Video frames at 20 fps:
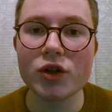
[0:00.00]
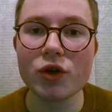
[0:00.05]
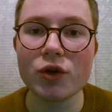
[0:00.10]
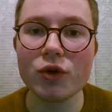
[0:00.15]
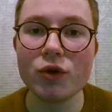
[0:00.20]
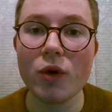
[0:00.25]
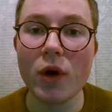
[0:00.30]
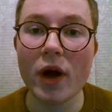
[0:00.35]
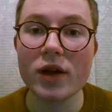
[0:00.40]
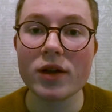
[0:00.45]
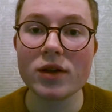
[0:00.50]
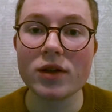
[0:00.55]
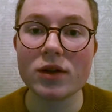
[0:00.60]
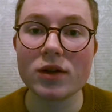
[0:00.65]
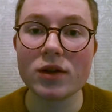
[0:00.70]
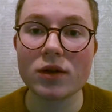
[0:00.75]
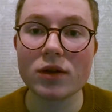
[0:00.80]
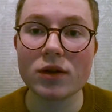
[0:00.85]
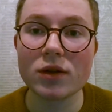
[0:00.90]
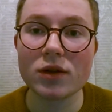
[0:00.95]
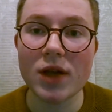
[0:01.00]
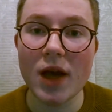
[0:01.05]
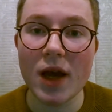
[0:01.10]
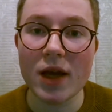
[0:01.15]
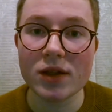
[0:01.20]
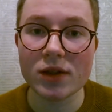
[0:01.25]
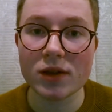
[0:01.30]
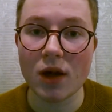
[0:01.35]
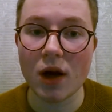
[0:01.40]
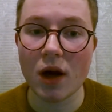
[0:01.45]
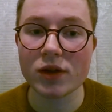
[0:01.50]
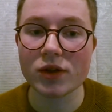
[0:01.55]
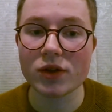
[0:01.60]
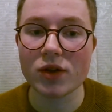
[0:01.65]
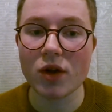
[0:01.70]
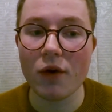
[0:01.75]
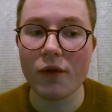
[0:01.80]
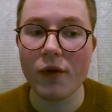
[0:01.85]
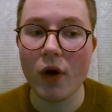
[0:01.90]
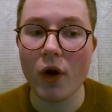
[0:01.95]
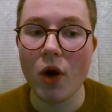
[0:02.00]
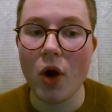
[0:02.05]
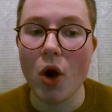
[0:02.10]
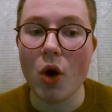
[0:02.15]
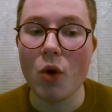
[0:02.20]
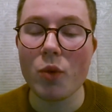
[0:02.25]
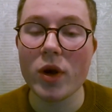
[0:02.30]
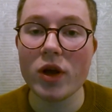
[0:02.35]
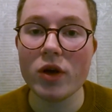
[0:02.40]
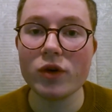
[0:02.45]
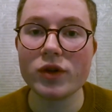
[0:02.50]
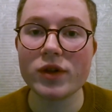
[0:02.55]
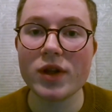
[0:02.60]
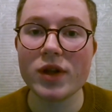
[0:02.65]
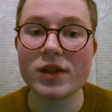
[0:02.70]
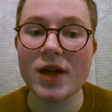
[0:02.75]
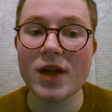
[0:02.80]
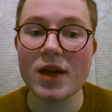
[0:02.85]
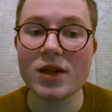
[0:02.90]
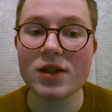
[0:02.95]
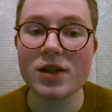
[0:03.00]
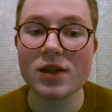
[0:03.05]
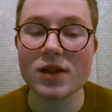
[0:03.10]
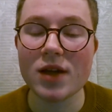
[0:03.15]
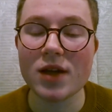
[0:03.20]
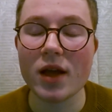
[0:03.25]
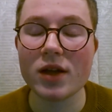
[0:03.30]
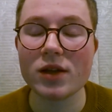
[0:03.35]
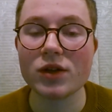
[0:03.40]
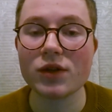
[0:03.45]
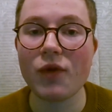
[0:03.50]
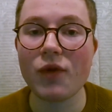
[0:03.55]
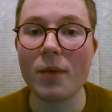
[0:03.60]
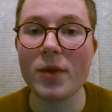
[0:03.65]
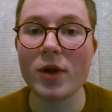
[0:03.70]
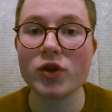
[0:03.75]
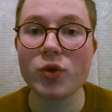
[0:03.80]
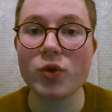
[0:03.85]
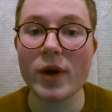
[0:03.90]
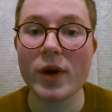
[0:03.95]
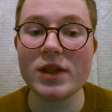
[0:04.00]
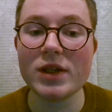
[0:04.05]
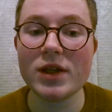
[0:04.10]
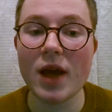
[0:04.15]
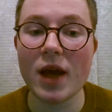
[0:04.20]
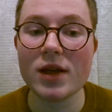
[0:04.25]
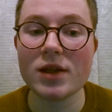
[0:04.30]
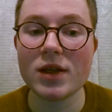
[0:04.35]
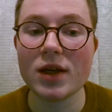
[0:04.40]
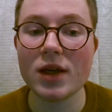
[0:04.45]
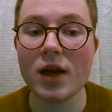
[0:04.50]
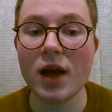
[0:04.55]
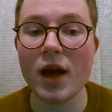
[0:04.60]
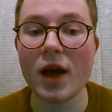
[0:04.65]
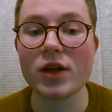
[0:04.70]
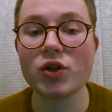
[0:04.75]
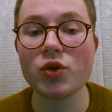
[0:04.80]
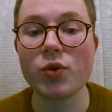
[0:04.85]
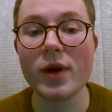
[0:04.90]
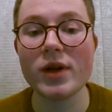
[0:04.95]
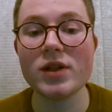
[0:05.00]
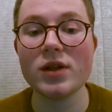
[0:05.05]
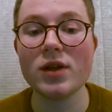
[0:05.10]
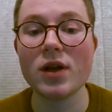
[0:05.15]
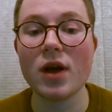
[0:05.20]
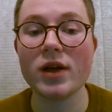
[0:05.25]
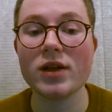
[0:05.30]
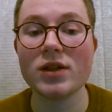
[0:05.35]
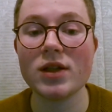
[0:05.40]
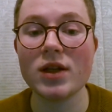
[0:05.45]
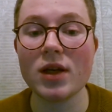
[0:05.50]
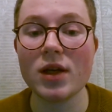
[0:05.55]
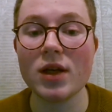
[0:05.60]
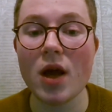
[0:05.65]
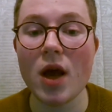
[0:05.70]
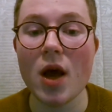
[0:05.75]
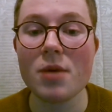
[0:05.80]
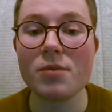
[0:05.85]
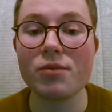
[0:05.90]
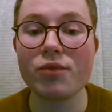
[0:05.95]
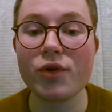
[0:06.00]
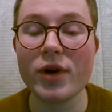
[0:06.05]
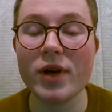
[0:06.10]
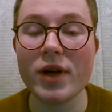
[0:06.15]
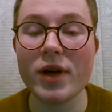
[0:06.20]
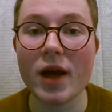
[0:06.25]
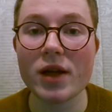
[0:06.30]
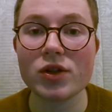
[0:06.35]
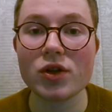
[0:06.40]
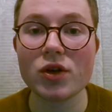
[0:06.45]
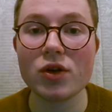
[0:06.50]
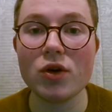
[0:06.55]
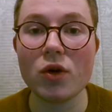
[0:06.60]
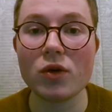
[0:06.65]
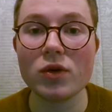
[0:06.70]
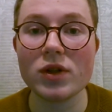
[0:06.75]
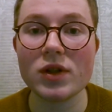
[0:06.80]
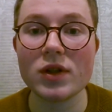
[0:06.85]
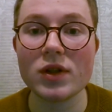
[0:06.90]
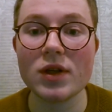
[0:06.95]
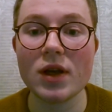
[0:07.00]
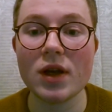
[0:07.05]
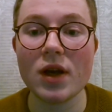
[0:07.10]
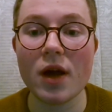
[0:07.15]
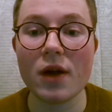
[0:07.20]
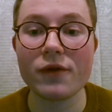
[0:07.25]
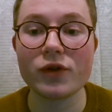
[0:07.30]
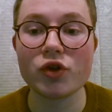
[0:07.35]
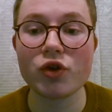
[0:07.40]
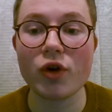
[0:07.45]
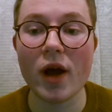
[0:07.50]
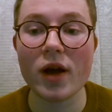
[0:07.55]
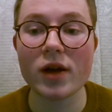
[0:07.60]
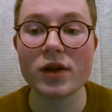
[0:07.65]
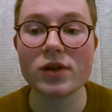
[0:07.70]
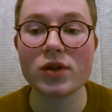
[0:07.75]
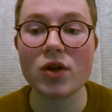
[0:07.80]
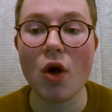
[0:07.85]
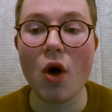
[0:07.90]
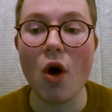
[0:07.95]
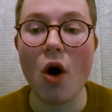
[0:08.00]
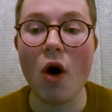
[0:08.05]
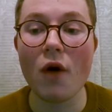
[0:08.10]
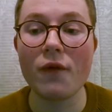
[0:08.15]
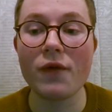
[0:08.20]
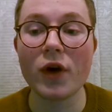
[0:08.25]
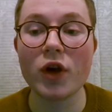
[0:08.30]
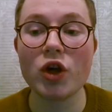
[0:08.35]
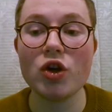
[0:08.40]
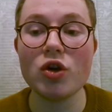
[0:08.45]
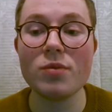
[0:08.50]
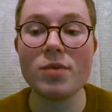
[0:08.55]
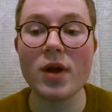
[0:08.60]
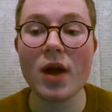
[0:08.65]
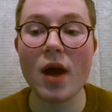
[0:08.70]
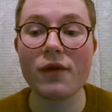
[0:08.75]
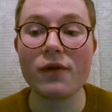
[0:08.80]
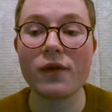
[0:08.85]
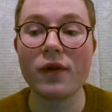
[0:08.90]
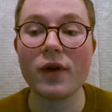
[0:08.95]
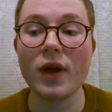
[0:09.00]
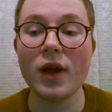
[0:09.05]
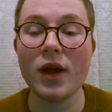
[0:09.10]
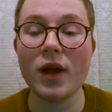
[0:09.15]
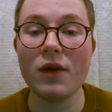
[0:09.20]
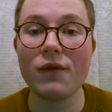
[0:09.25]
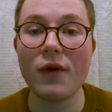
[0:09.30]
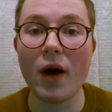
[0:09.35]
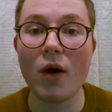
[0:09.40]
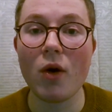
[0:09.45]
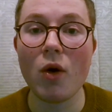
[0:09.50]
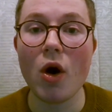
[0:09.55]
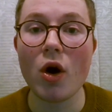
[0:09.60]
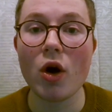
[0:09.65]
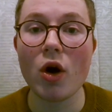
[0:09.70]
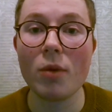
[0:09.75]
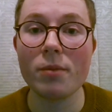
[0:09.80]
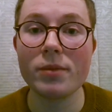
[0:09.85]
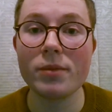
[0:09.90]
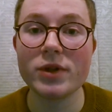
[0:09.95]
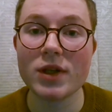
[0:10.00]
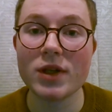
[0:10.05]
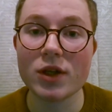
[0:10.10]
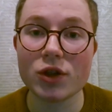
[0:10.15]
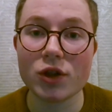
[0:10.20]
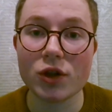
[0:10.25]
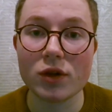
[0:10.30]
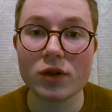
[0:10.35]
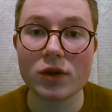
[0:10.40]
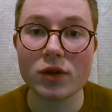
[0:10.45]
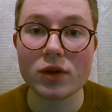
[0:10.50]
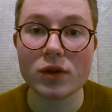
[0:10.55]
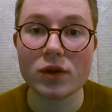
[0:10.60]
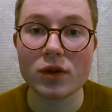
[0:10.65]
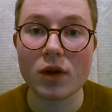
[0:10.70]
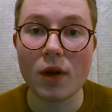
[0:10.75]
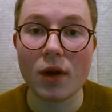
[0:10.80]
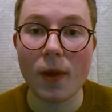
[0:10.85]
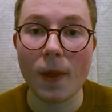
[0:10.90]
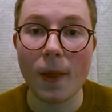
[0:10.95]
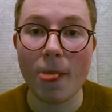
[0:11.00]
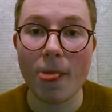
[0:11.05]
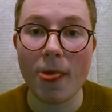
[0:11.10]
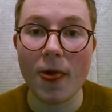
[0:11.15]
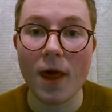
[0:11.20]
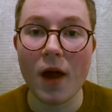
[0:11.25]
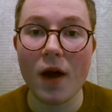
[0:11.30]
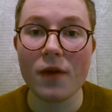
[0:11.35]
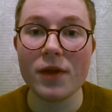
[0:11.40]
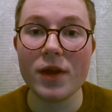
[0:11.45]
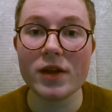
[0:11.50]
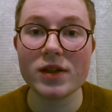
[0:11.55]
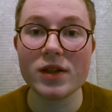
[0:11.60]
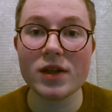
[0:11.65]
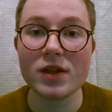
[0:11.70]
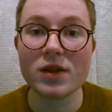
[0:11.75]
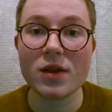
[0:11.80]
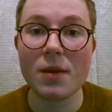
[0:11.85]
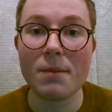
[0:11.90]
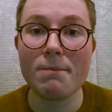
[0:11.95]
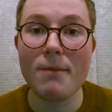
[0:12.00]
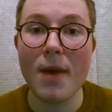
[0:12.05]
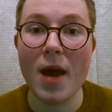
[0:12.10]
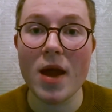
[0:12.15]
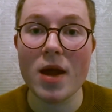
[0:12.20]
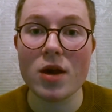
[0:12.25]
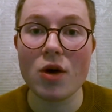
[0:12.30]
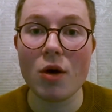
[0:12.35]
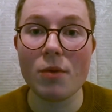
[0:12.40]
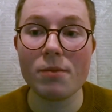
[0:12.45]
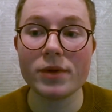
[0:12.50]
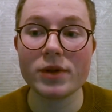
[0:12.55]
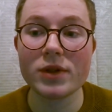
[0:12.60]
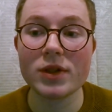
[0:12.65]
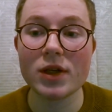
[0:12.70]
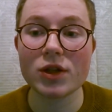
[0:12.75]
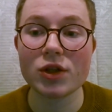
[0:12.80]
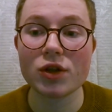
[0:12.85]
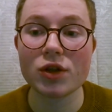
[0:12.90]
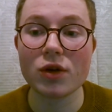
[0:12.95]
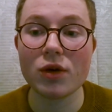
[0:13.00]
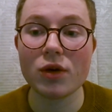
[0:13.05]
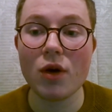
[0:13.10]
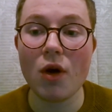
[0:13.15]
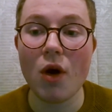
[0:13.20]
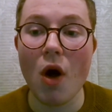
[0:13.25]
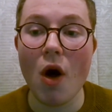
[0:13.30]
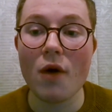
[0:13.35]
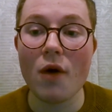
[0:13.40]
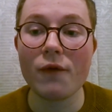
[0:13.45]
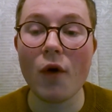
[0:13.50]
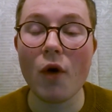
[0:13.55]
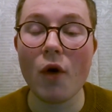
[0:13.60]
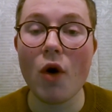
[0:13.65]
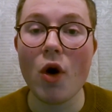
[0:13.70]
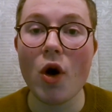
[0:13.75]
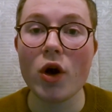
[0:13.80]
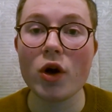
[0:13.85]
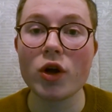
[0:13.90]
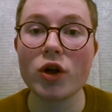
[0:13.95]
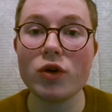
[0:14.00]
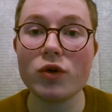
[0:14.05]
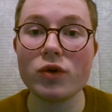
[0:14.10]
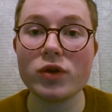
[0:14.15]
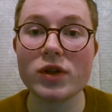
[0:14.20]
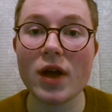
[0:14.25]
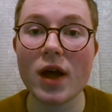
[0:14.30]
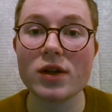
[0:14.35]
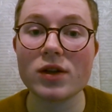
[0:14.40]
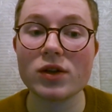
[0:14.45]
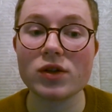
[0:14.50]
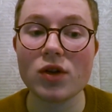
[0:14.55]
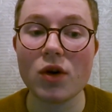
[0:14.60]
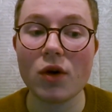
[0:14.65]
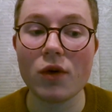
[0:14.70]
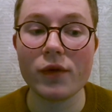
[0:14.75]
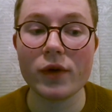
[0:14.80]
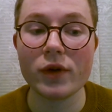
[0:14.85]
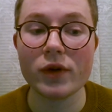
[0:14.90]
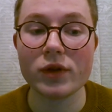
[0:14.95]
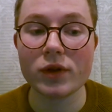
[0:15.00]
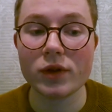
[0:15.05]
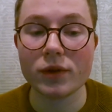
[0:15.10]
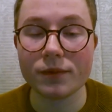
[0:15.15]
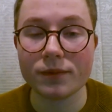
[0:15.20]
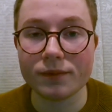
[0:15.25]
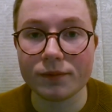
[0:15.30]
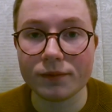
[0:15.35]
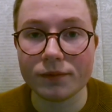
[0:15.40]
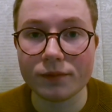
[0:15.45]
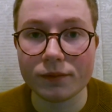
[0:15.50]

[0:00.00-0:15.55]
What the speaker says: To test our solver, we use the datasets from the 2018 and 2019 pre-next non-CNF tracks of the QBF eval competitions. This is the main competition for Qsat solvers.